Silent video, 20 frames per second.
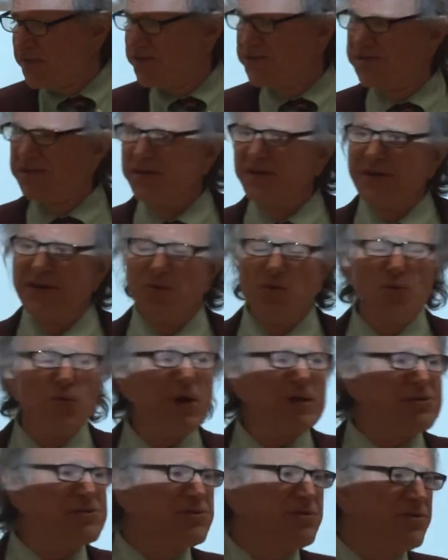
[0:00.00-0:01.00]
silly
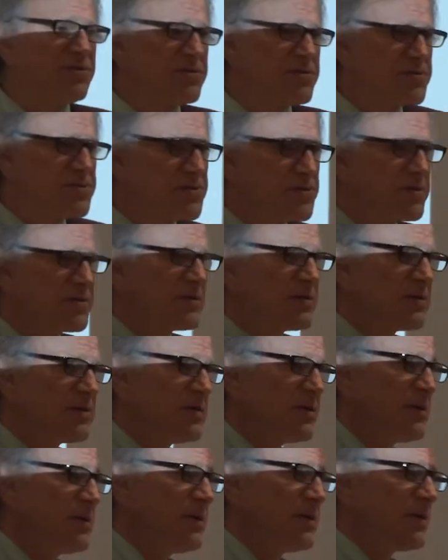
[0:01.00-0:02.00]
westerns,
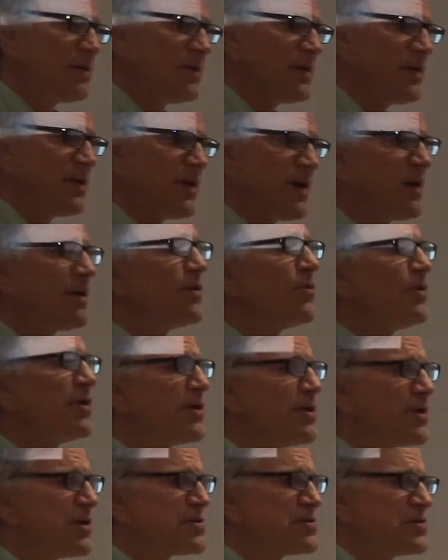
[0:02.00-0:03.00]
the
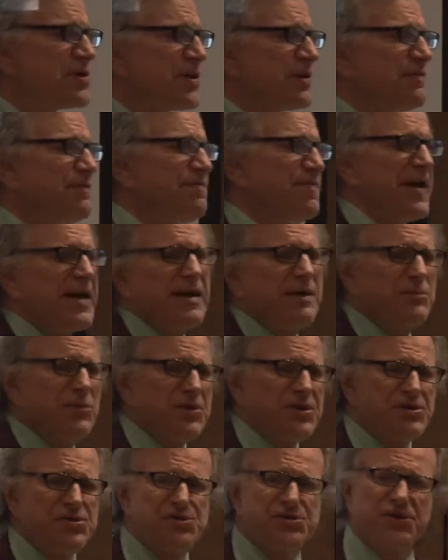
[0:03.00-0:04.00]
unrealistic
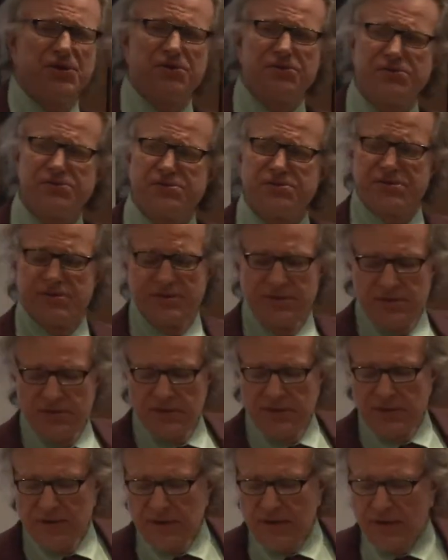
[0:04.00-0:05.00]
family shows,
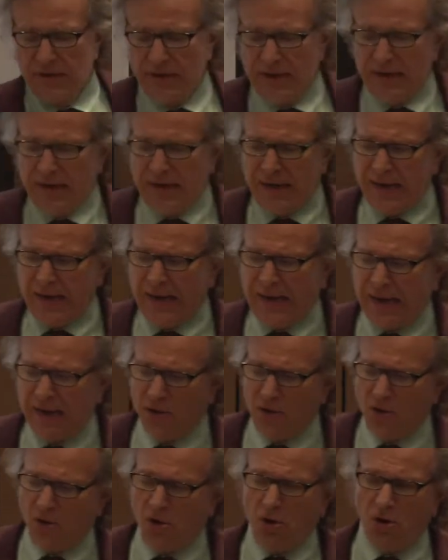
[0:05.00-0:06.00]
and
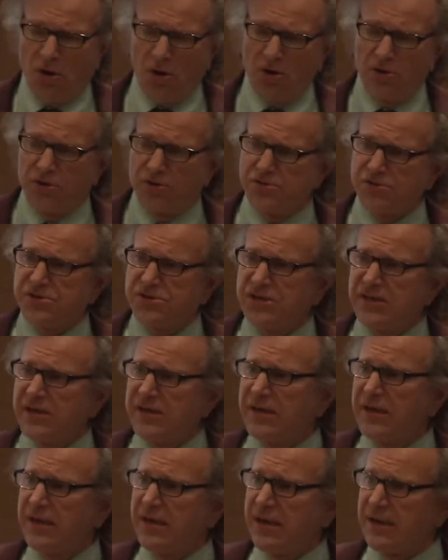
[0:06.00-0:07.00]
all those
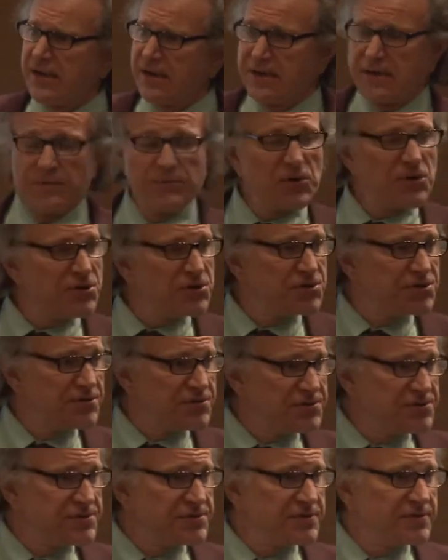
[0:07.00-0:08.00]
idiotic
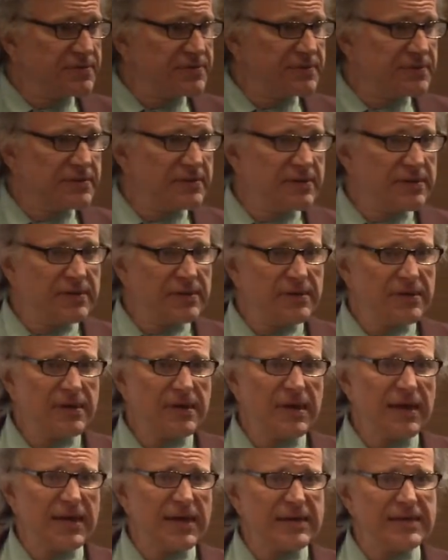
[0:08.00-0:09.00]
commercials.
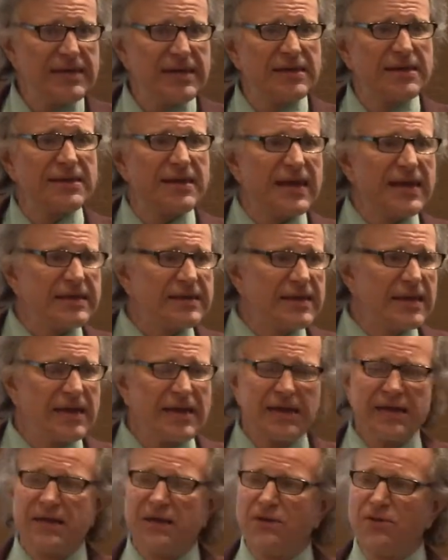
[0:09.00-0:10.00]
And at the end of that
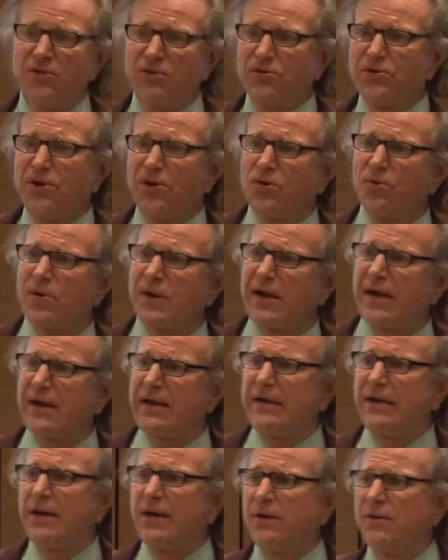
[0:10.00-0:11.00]
day, you'll know what
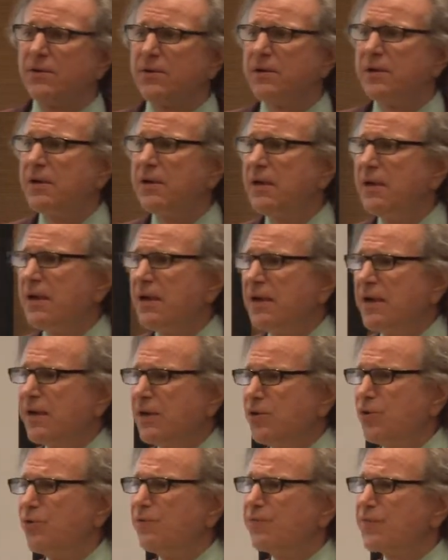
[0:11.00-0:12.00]
I know.
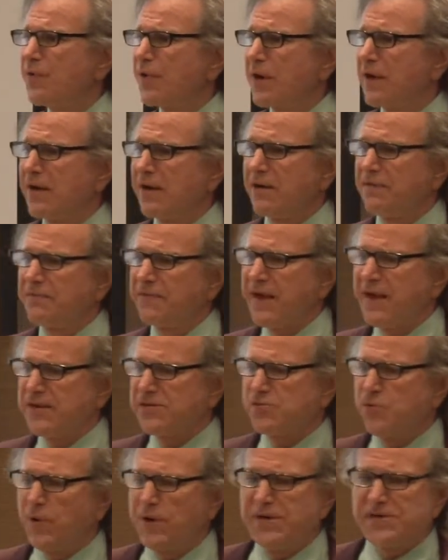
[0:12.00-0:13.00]
You've created a
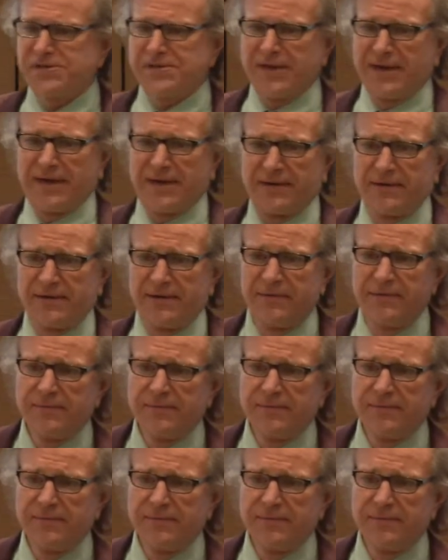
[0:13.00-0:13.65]
vast wasteland.